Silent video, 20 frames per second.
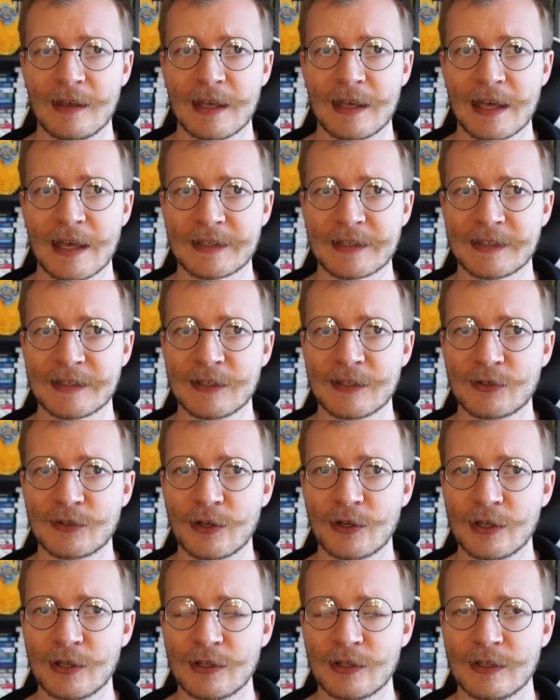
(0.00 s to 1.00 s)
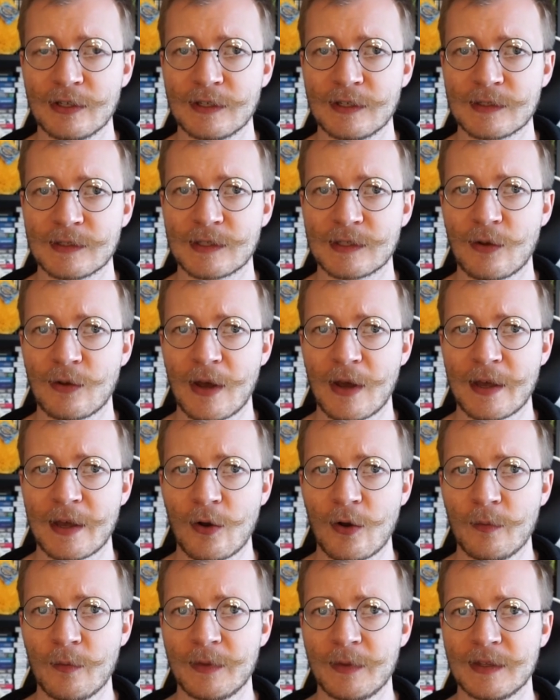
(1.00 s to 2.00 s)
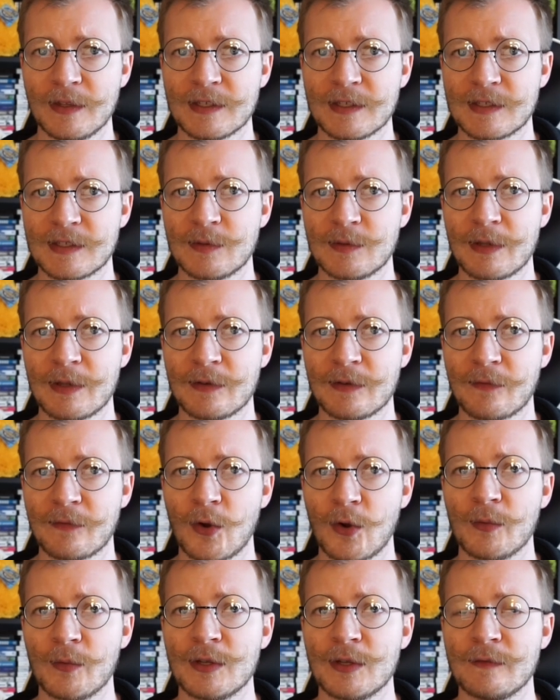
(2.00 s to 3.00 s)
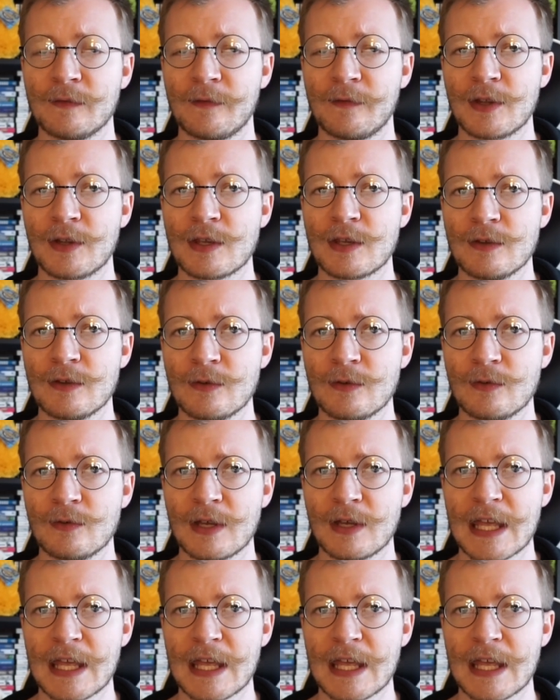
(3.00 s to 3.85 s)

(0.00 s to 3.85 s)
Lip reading: etc. So I hope that this has been informative for you.